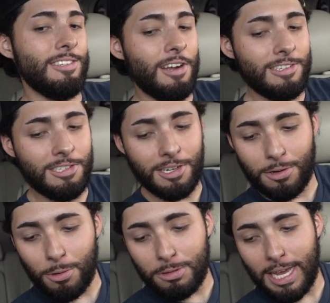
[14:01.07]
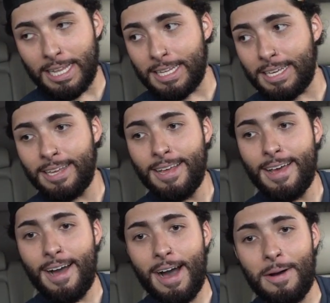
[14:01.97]
is honestly a cool daily.
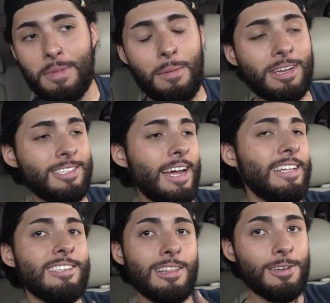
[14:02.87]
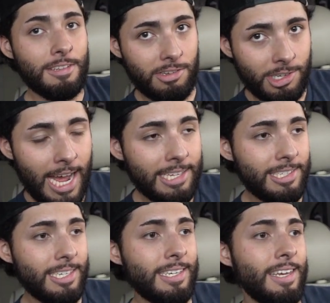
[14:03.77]
I'm excited to learn this
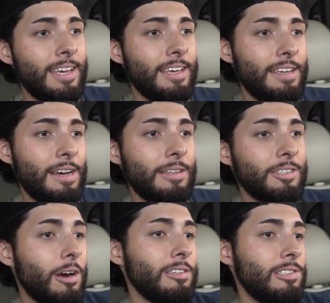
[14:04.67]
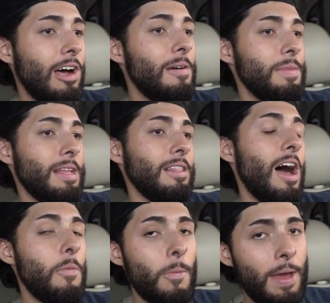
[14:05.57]
chassis. You know, this car's taught me a
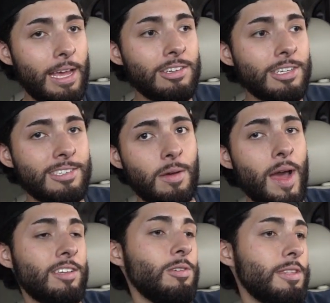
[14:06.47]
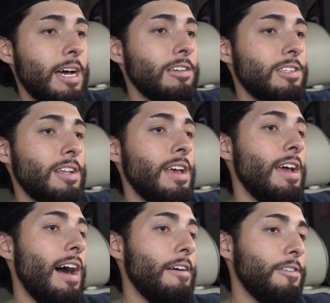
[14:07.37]
lot more patience than my S2000.
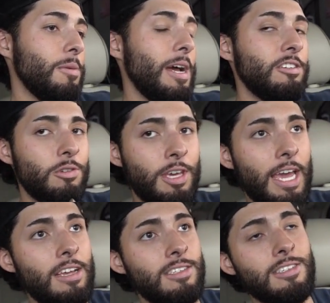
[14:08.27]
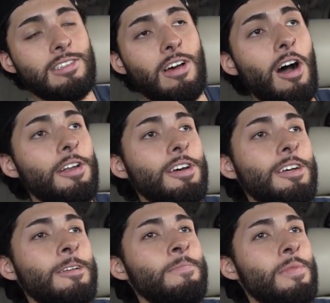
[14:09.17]
I feel like my S2K, since it's a
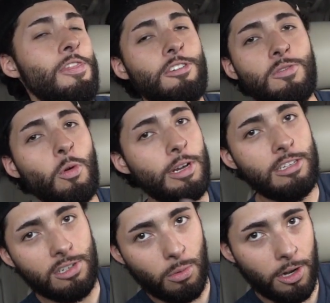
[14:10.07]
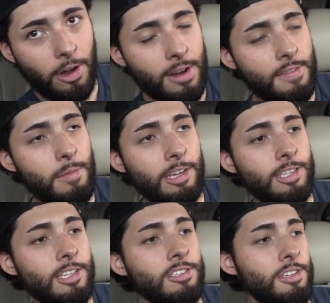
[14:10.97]
Honda, they're just more easier to work on, if that makes
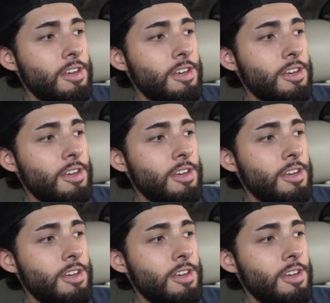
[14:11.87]
sense.